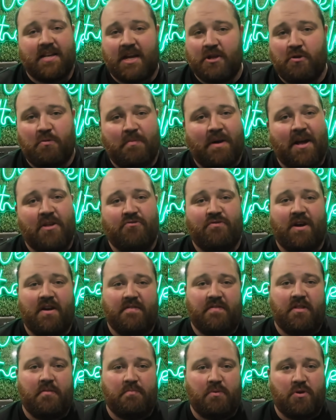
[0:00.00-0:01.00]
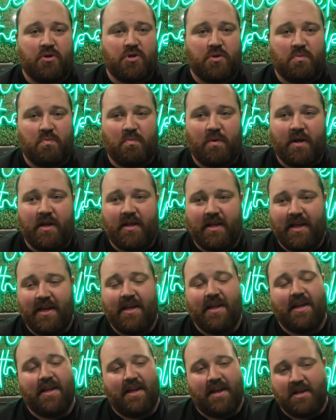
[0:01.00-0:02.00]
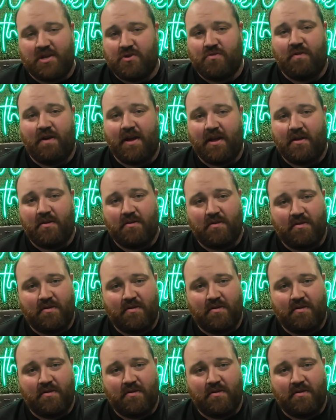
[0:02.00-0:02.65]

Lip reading: I don't mind driving the bus somewhere. It's great.